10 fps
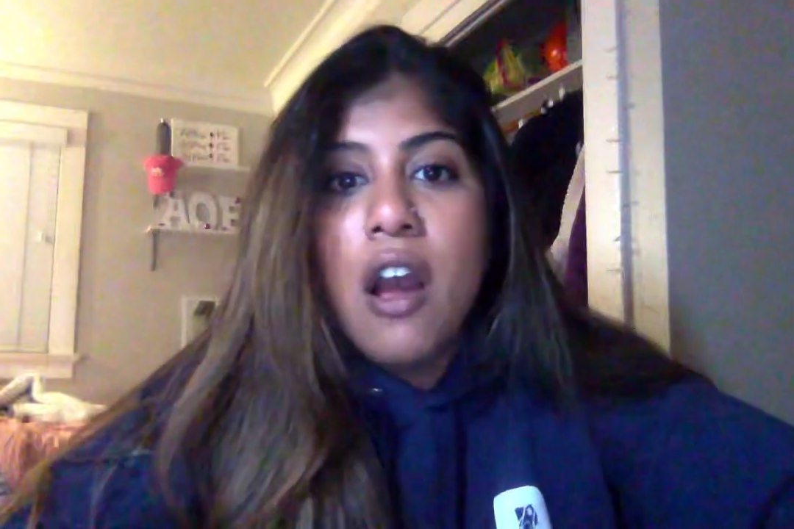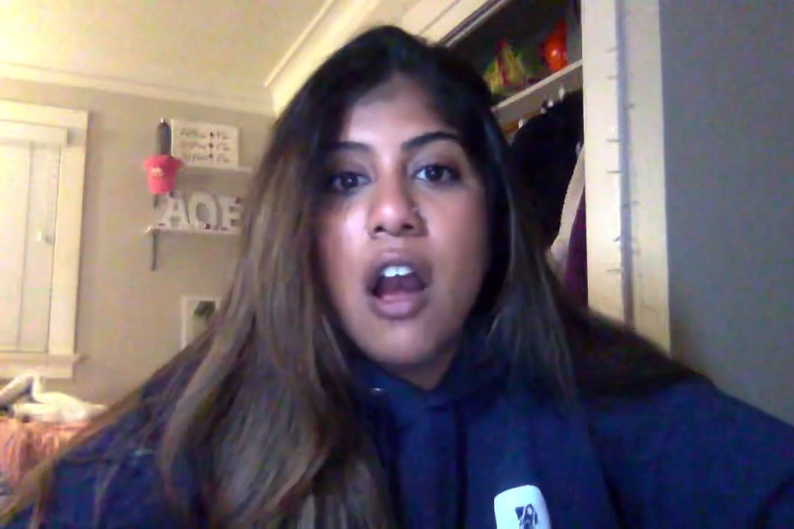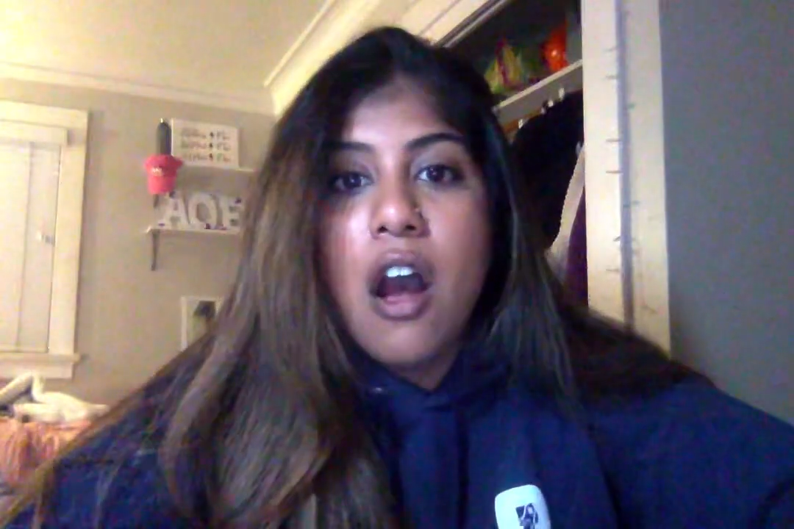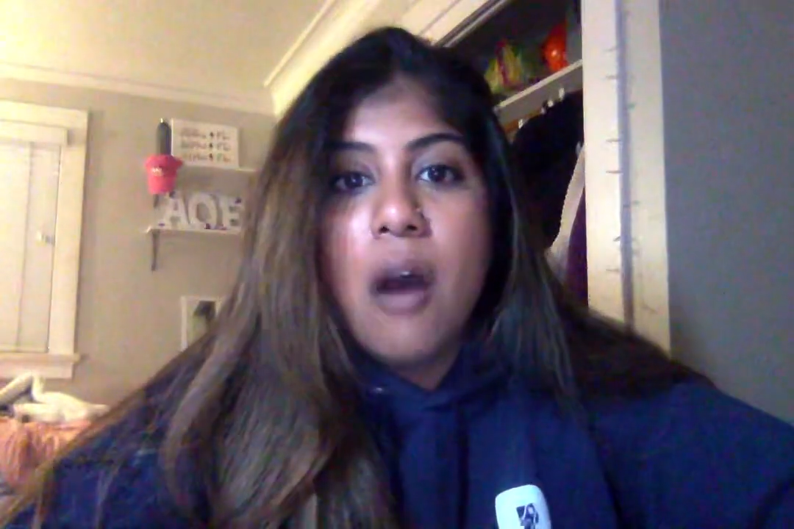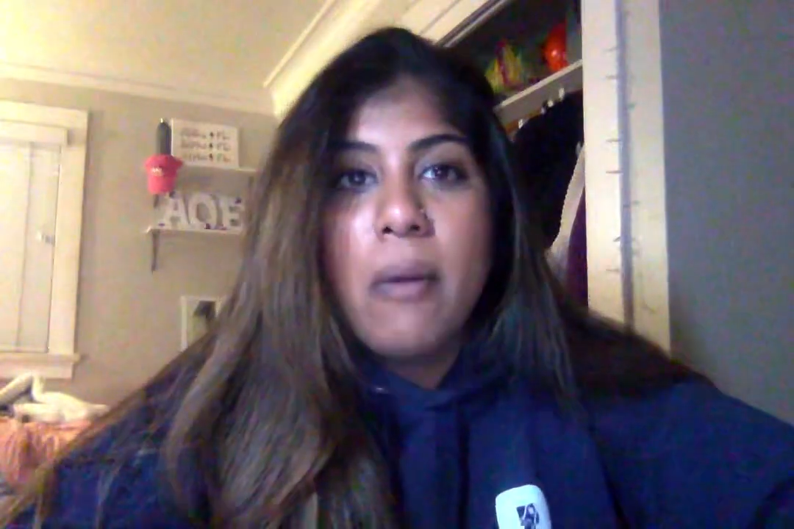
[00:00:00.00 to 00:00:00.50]

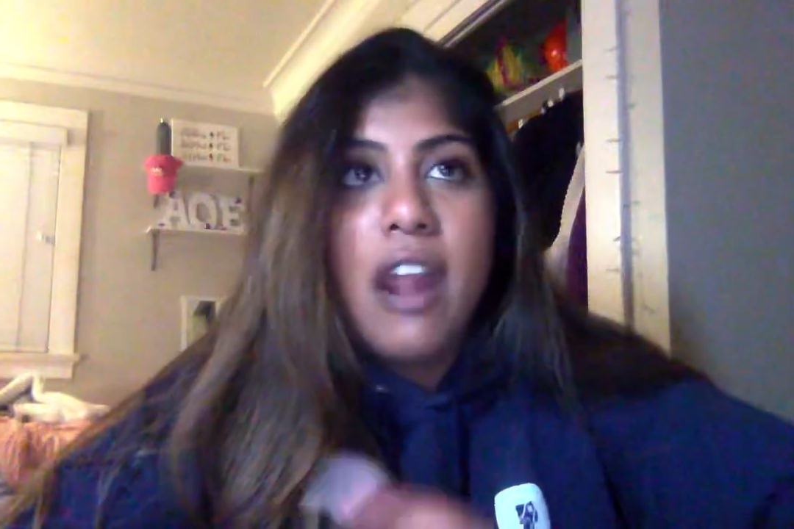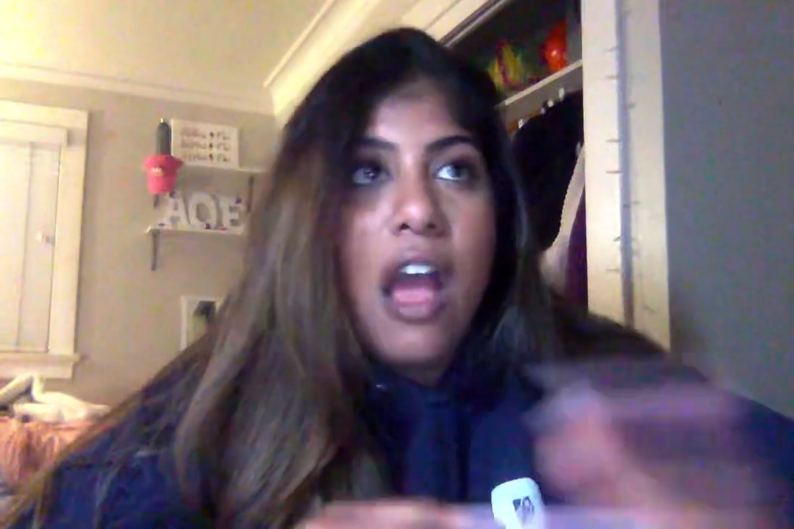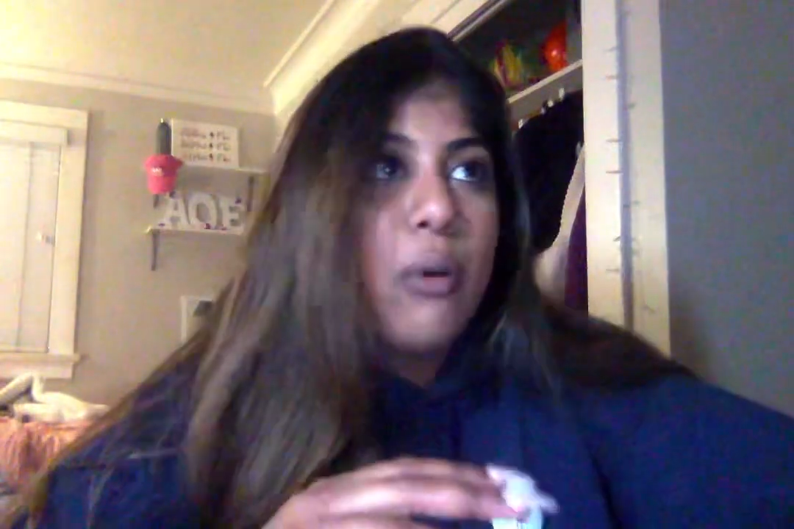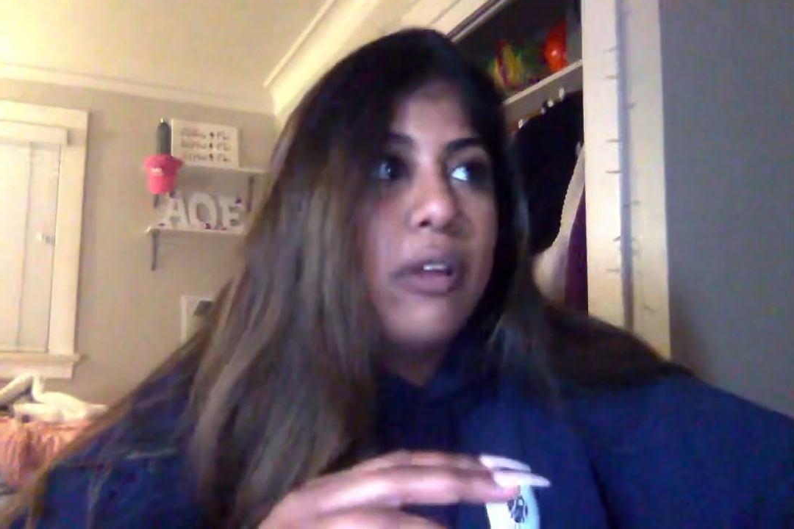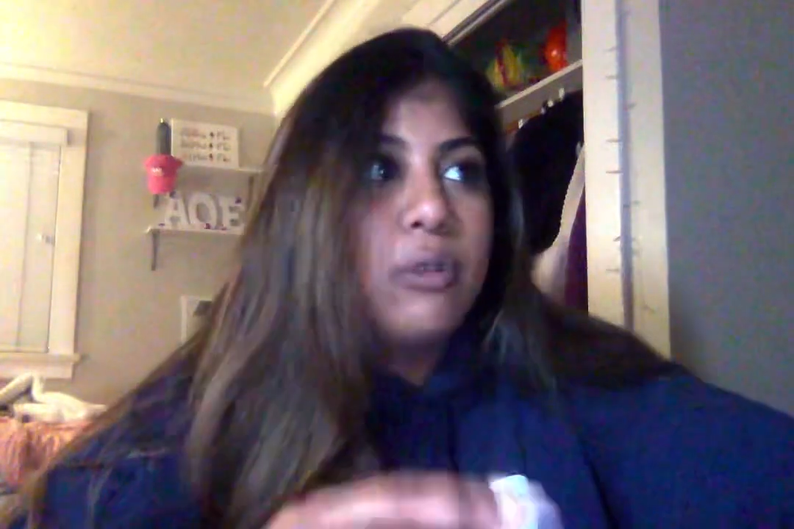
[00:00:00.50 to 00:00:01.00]
and
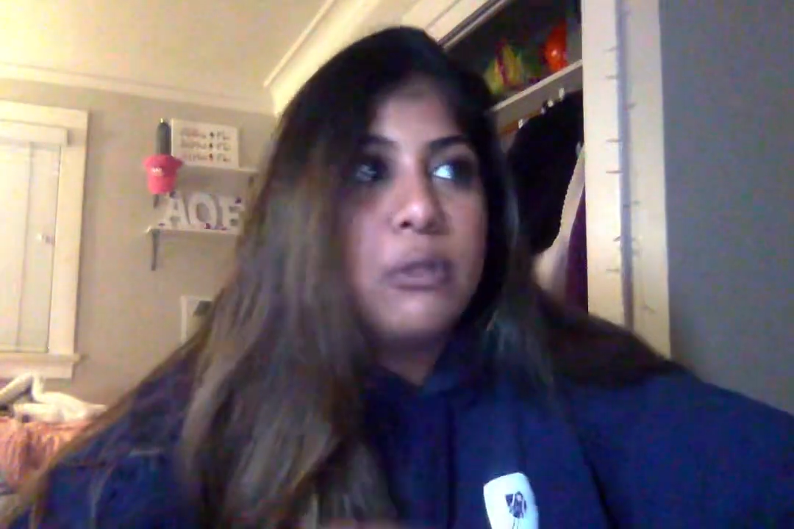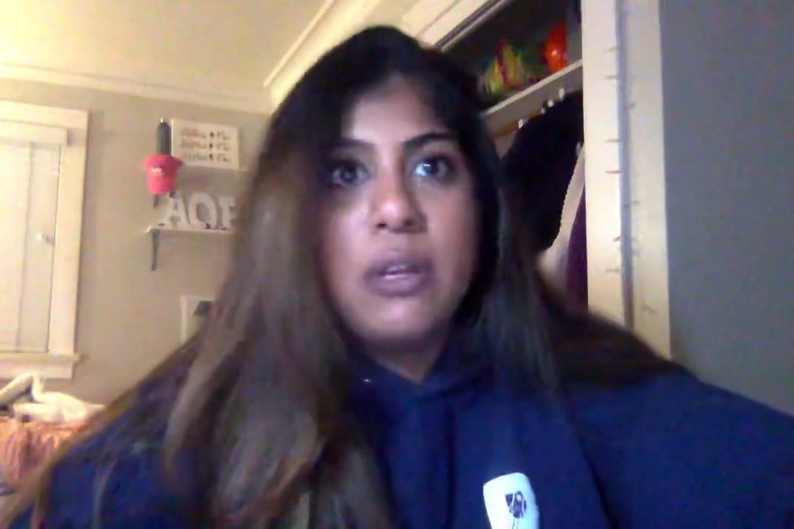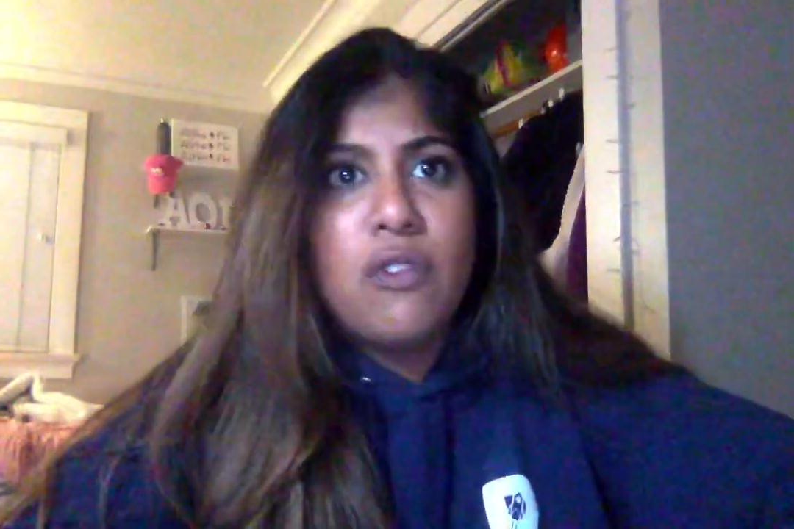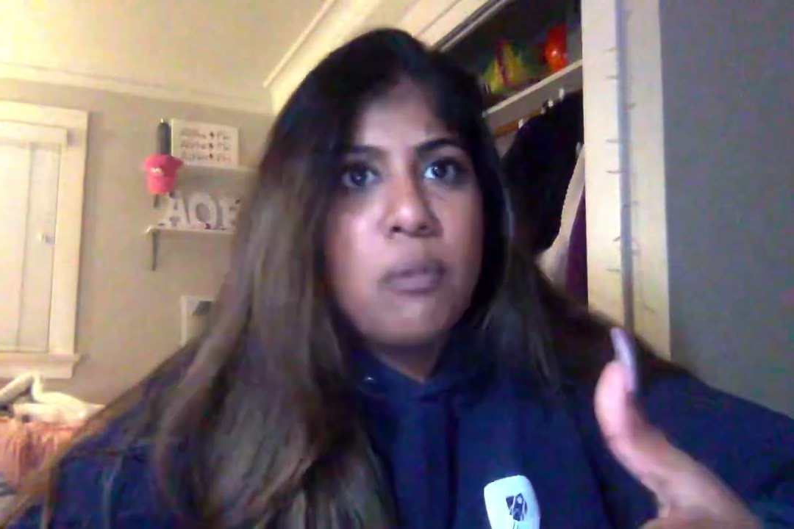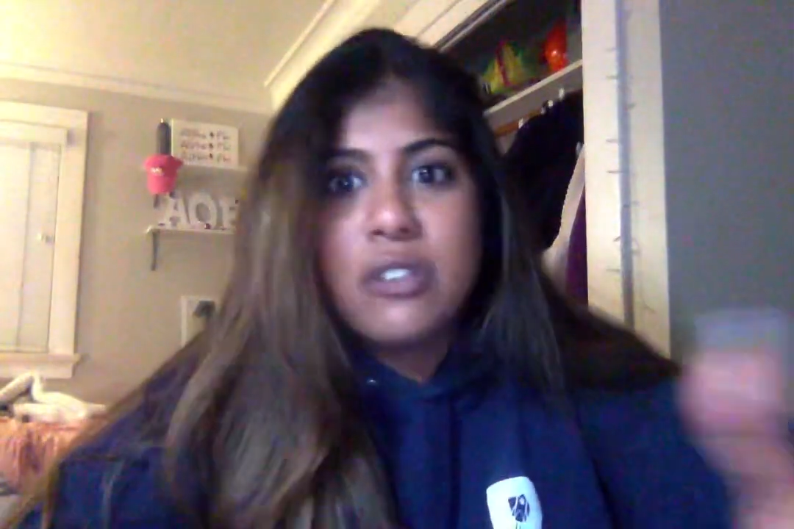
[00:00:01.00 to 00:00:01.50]
how it was
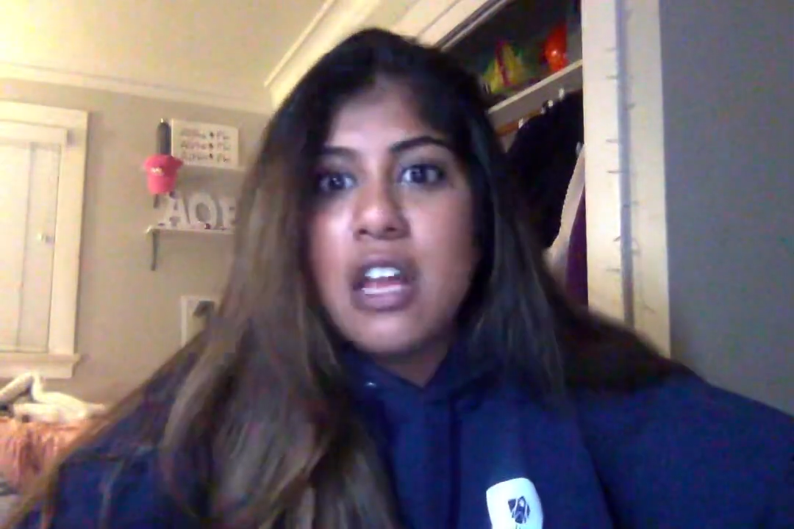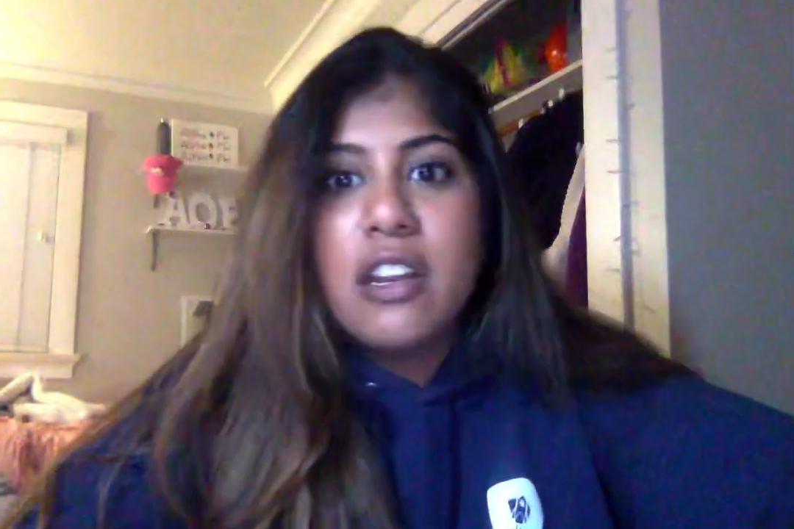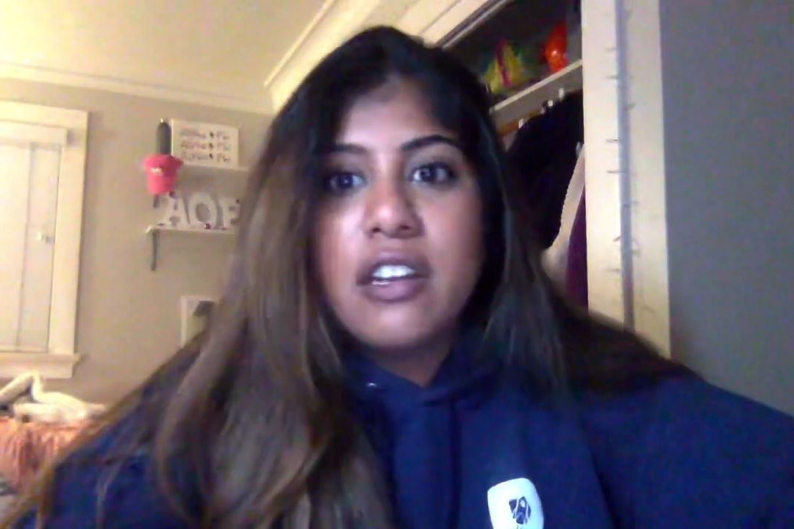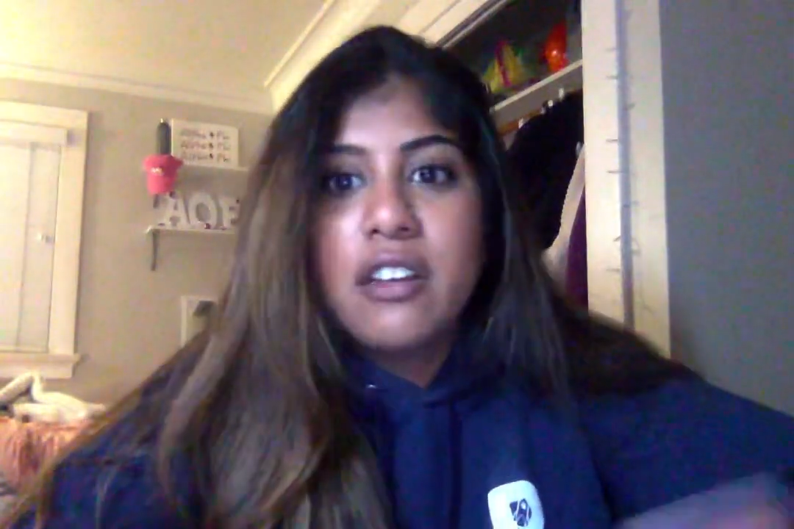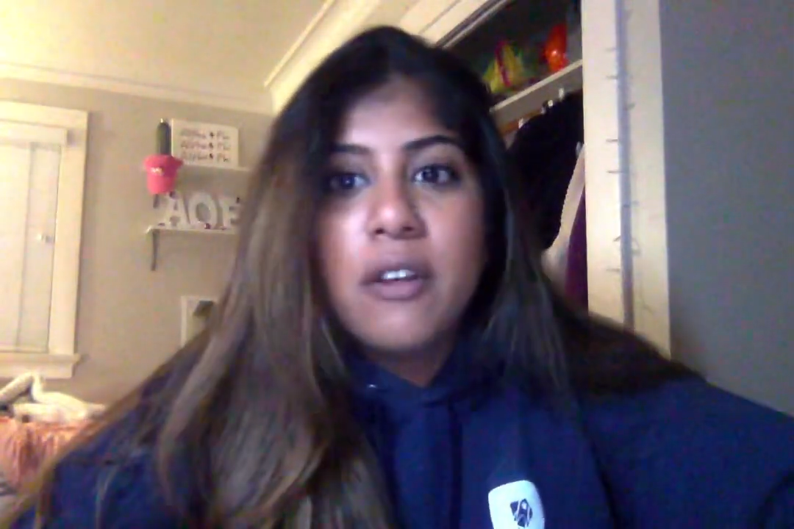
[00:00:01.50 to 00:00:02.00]
being
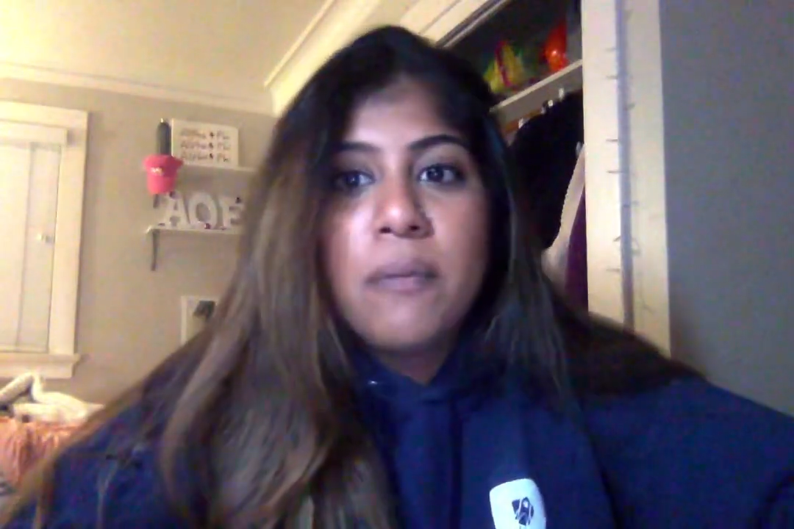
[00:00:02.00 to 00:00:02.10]
represented.